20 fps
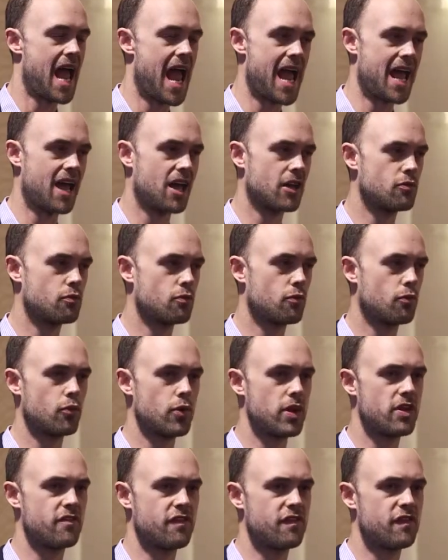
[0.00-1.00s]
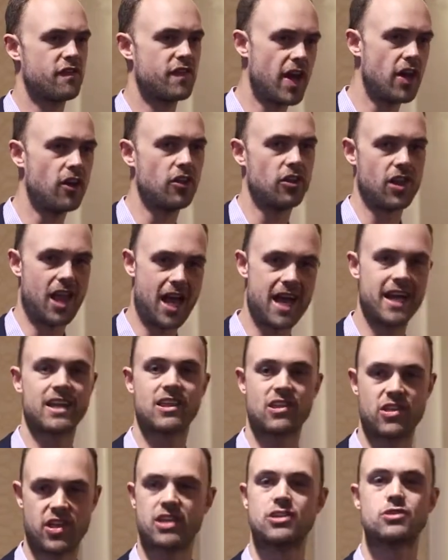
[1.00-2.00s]
and we felt
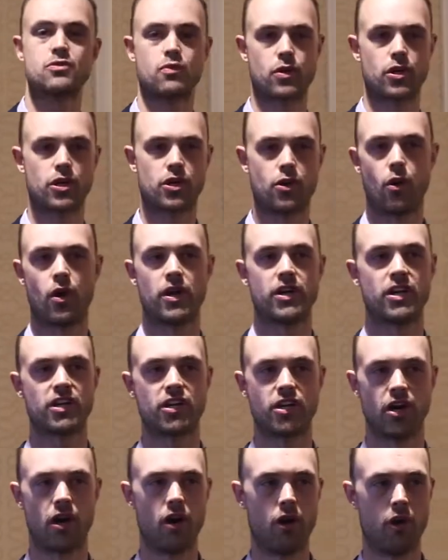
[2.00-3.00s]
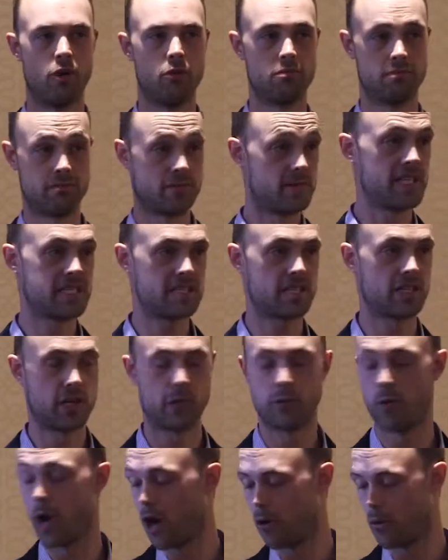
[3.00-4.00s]
like things were going to go decently
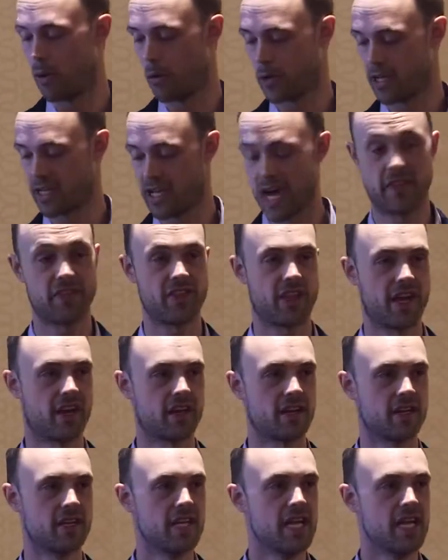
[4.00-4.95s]
well when we got there.